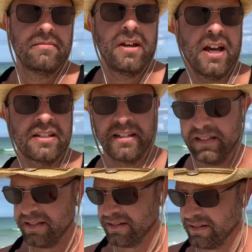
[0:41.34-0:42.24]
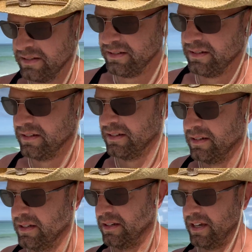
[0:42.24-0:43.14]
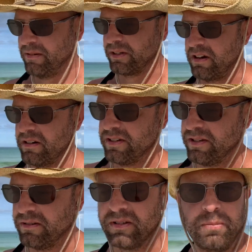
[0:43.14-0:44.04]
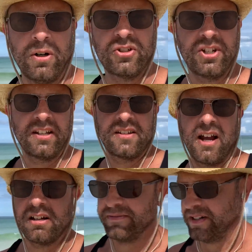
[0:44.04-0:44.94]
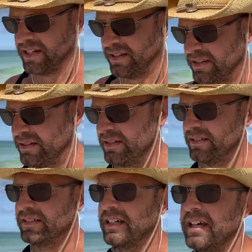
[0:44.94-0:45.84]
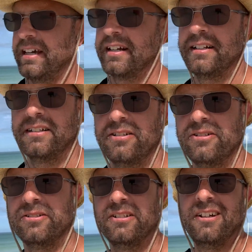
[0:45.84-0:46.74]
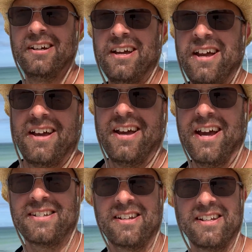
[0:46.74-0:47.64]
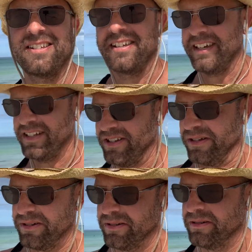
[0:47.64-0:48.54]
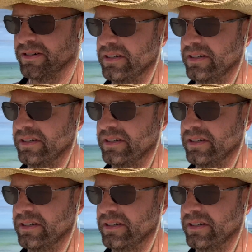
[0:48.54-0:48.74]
Hexkins in regards to the Pulse Chain sacrifice and a little hesitancy to